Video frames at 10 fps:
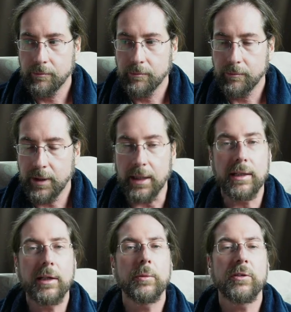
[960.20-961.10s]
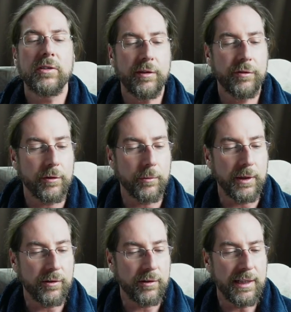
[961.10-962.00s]
Yeah, then I was sick for a
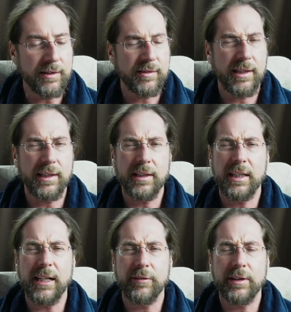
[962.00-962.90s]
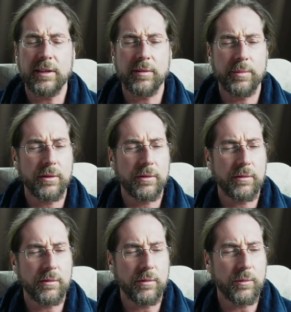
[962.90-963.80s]
week. So last Saturday I felt a bit
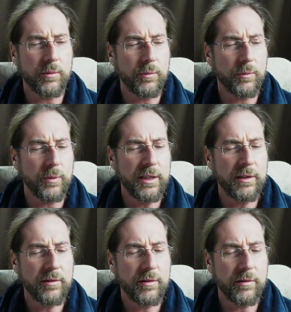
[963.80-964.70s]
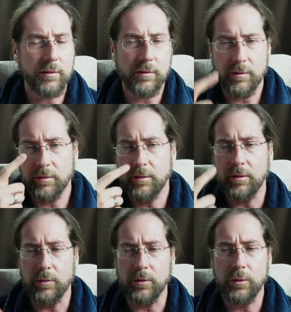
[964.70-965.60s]
uh, weird, you
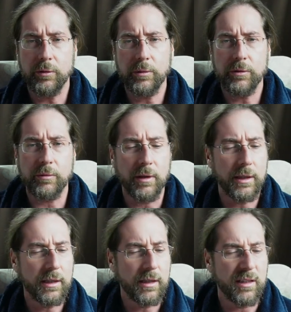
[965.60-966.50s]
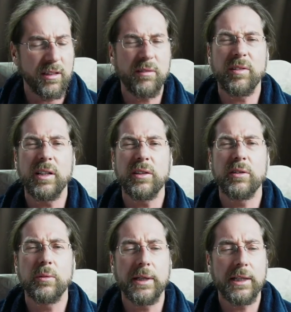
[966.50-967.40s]
know, nose was running and didn't feel
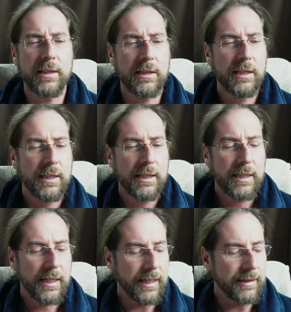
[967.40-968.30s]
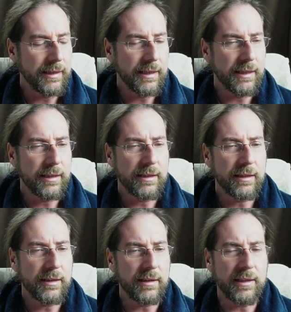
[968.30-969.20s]
too well. And then
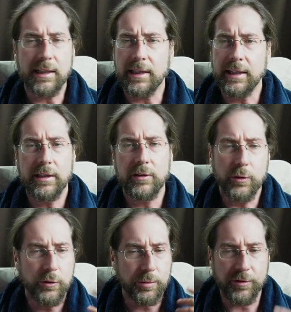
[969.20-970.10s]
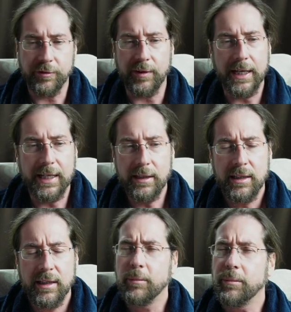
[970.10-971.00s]
the day later, nose was fine,
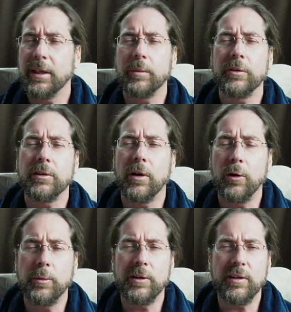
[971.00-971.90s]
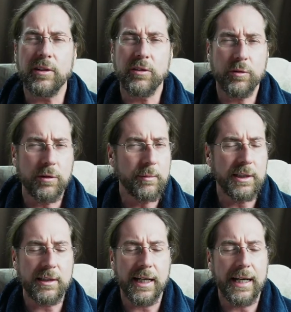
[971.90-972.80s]
but I was always extremely
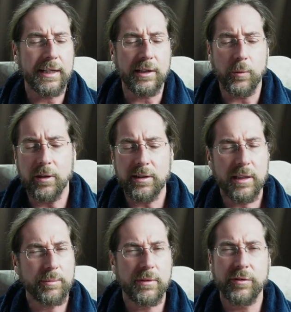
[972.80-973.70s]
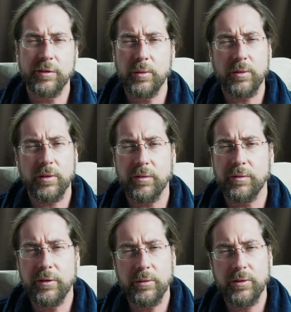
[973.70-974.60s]
tired. I walked up a few
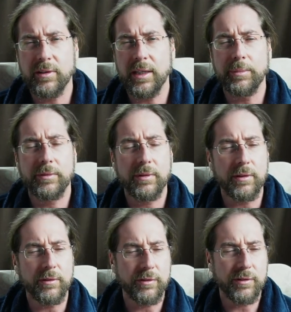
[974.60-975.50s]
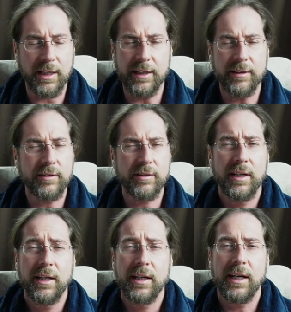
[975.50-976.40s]
few steps of stairs,
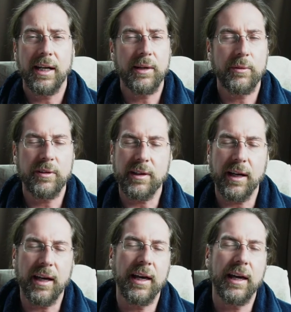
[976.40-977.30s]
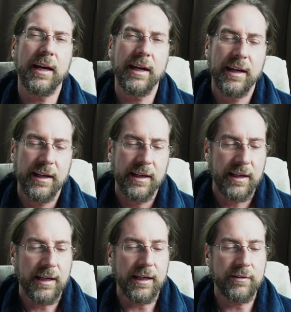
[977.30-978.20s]
and I was like, uh,
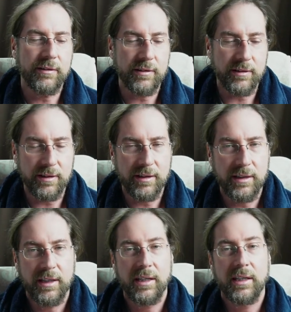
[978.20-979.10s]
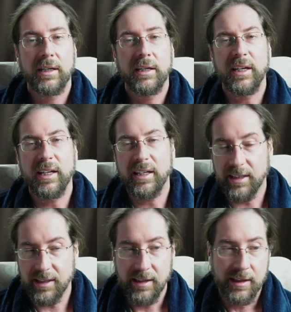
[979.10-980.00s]
I have to, uh,
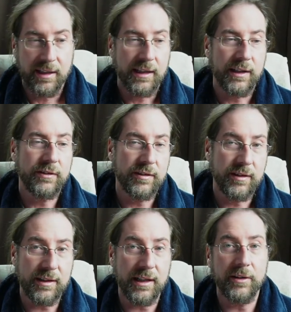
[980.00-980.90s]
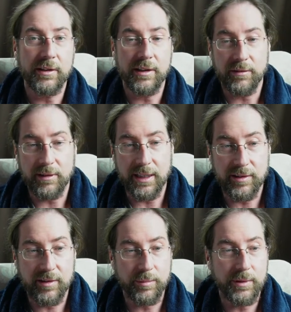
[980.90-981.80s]
I have to sit down and
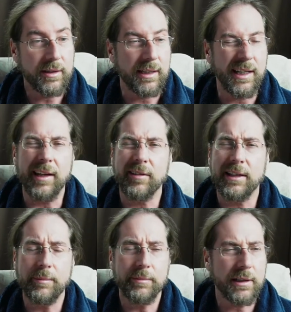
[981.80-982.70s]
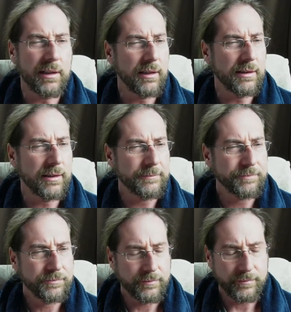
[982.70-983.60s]
relax a bit. And I slept a lot,
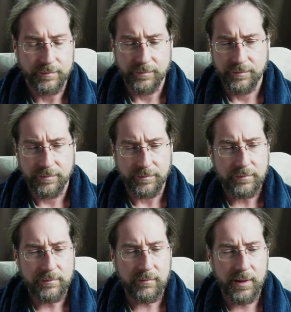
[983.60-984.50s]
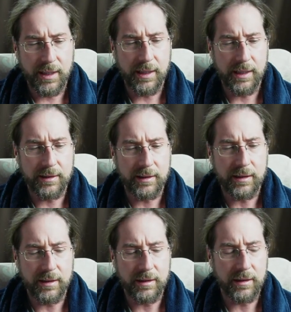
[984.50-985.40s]
and
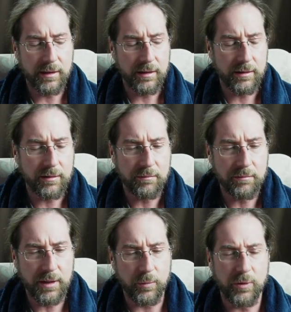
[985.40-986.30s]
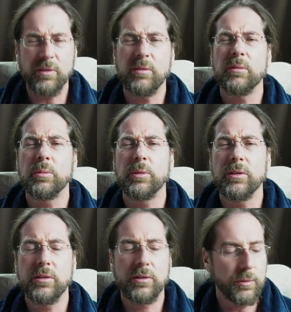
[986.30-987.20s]
uh, uh yeah, it wasn't
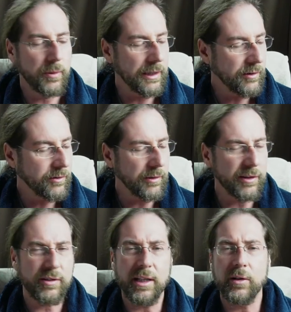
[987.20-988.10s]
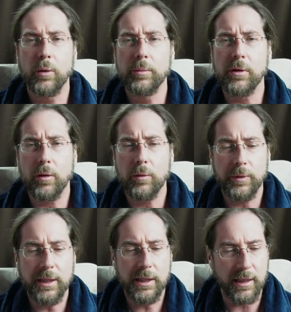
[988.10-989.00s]
wasn't too well. So I stayed home the whole
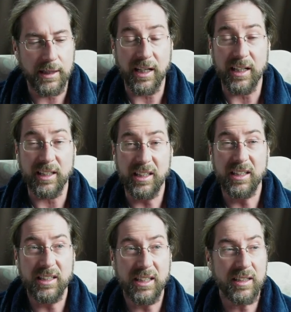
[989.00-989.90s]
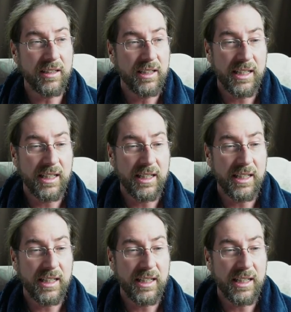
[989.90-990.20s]
week, and I needed that.